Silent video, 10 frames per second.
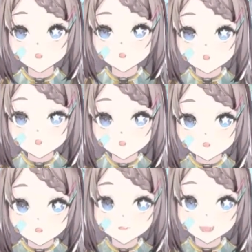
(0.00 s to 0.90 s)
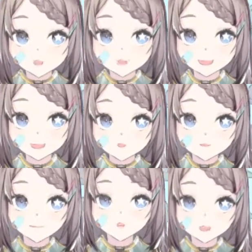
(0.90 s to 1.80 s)
Yo, by the way, anyone
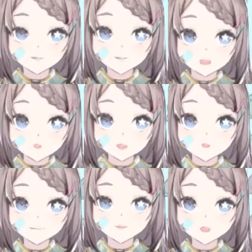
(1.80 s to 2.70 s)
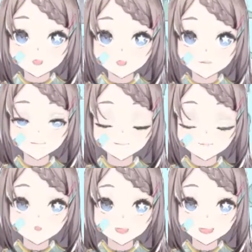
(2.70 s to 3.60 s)
playing Fake Ground Order? Really
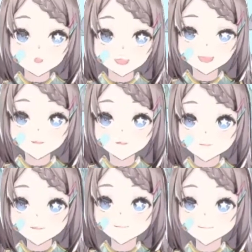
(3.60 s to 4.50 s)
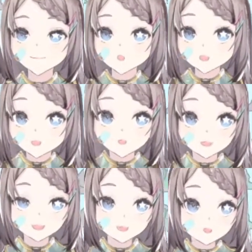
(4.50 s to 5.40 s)
nice game. Hit me up if you are. Like,
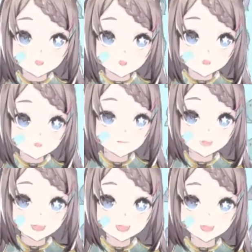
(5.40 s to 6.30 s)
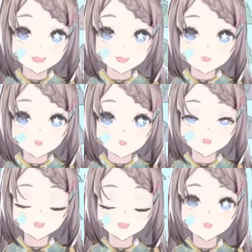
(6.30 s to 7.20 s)
we can
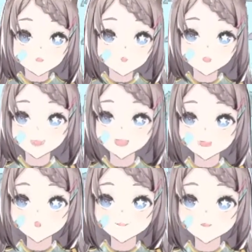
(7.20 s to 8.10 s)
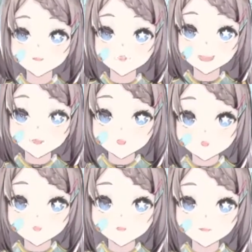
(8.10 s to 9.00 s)
do this lottery event together
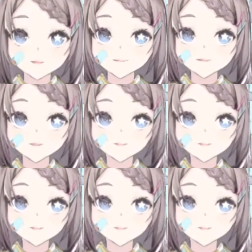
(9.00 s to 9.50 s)
or something.